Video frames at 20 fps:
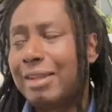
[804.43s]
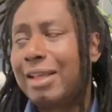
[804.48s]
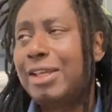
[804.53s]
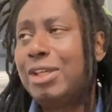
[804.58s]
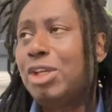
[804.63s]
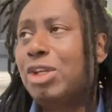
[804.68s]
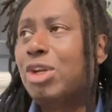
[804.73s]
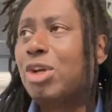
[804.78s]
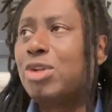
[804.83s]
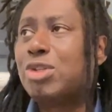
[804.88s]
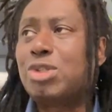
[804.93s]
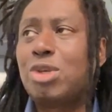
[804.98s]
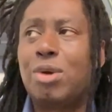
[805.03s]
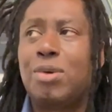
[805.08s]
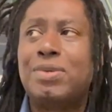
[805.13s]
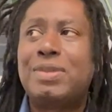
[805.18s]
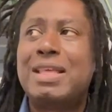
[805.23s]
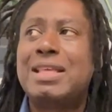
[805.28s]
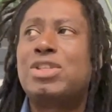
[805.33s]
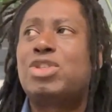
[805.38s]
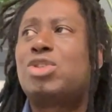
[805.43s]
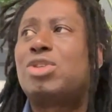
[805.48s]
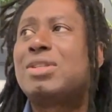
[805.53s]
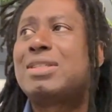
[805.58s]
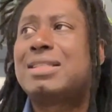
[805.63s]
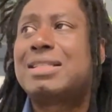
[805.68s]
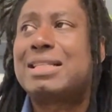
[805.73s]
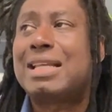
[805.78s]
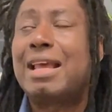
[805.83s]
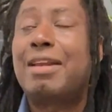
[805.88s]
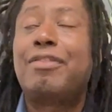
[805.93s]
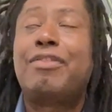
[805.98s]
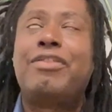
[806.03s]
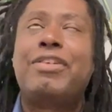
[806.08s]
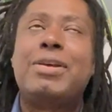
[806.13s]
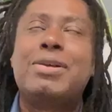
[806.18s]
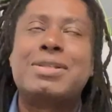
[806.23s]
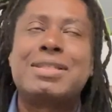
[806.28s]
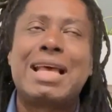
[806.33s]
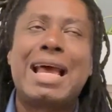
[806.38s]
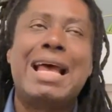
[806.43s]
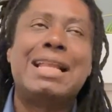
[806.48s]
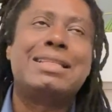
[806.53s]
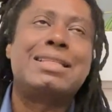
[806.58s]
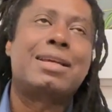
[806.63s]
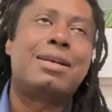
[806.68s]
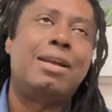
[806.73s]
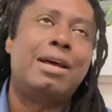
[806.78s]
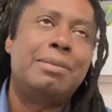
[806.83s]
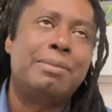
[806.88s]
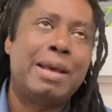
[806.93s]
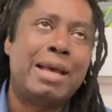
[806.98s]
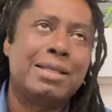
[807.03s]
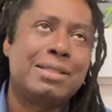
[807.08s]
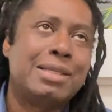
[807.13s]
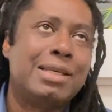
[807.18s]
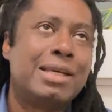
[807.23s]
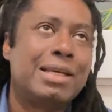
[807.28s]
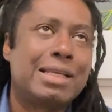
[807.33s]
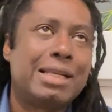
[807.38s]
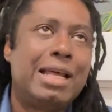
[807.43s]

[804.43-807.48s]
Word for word: You know, so there's just, it feels anticlimactic.